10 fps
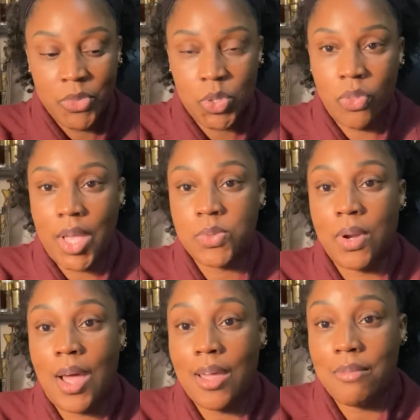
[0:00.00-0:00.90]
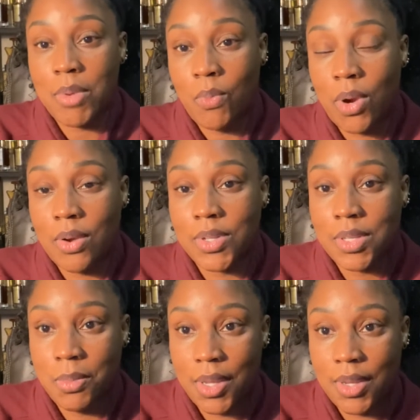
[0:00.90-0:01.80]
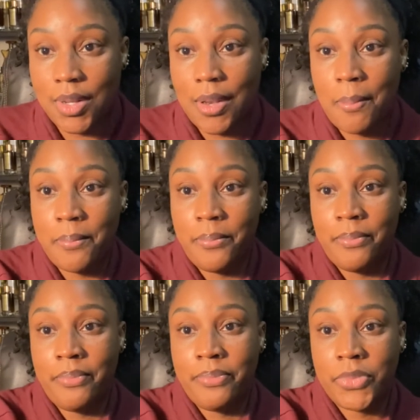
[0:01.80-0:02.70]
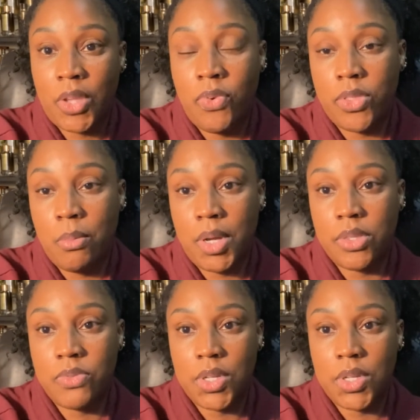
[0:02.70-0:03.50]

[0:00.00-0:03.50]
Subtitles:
So that's what I have been wearing to bed for the month of